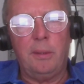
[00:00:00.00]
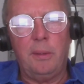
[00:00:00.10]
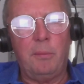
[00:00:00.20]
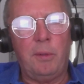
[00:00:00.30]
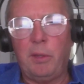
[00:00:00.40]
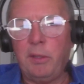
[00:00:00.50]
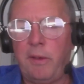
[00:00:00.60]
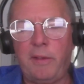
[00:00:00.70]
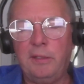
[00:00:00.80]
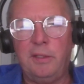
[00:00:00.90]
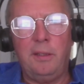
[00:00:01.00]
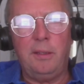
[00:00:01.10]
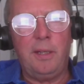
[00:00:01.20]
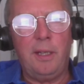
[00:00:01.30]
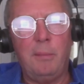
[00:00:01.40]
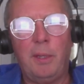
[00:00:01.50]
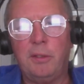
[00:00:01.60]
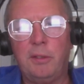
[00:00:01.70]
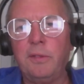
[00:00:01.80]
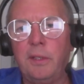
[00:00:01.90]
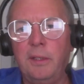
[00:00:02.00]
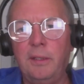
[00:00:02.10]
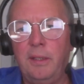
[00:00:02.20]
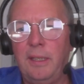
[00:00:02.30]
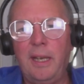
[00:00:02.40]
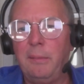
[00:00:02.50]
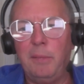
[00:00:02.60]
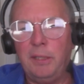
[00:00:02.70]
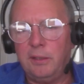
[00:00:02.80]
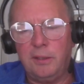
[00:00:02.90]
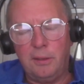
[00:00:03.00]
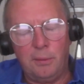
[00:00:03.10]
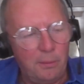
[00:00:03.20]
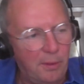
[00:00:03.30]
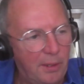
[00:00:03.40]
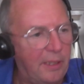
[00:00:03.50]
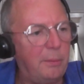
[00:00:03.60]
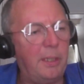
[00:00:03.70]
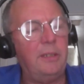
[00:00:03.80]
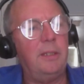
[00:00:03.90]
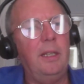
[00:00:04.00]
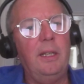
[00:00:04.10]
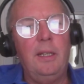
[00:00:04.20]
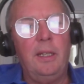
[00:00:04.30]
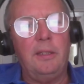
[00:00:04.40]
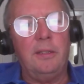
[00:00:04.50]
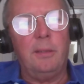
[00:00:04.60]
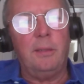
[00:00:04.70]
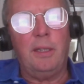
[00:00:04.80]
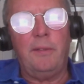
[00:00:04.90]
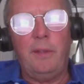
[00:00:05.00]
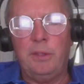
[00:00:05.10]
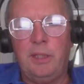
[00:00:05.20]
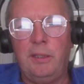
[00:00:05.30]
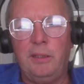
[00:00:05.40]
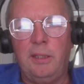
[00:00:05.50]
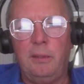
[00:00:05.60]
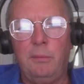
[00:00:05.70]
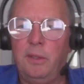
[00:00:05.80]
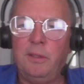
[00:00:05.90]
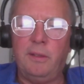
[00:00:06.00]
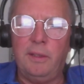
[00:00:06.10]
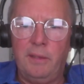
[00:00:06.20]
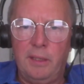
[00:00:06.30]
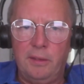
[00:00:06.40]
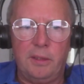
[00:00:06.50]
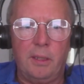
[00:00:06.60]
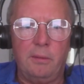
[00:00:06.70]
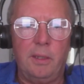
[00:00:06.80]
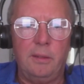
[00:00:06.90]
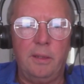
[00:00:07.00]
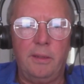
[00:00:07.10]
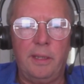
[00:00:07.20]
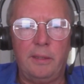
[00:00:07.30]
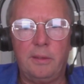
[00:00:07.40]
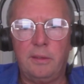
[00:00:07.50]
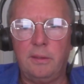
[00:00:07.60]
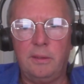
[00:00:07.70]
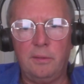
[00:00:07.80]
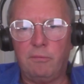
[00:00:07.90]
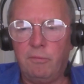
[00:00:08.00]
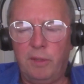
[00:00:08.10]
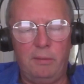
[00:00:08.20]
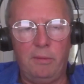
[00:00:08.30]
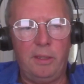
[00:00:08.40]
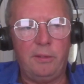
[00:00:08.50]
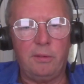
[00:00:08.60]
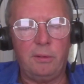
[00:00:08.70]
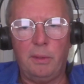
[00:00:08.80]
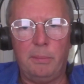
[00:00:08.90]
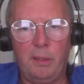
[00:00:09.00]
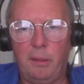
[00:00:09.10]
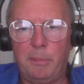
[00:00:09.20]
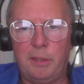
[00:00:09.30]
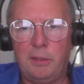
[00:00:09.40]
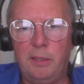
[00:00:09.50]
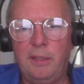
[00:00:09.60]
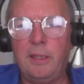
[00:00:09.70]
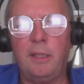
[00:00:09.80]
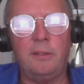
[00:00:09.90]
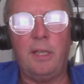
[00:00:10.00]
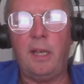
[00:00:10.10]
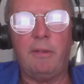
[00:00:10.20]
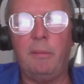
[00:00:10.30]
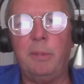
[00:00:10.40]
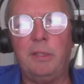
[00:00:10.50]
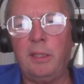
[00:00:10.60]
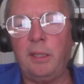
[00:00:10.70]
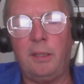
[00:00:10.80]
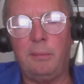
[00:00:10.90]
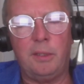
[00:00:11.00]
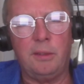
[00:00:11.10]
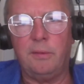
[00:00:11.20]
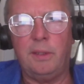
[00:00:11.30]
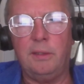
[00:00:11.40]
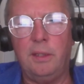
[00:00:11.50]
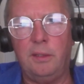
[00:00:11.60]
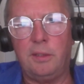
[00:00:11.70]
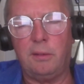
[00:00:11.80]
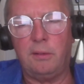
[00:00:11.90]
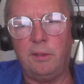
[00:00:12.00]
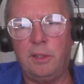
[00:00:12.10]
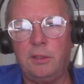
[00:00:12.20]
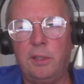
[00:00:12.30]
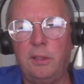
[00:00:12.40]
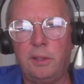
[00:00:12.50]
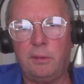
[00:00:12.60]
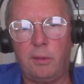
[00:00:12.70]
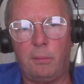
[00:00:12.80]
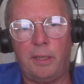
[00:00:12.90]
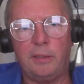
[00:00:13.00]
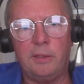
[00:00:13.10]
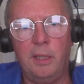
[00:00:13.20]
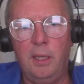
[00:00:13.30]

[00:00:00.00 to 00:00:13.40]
One of the things you hear most often in any meeting to do with airspace is that, well, if it was easy, we'd have done it years ago, and that's really really true. And in the London area in particular, because of it's so congested and so complex.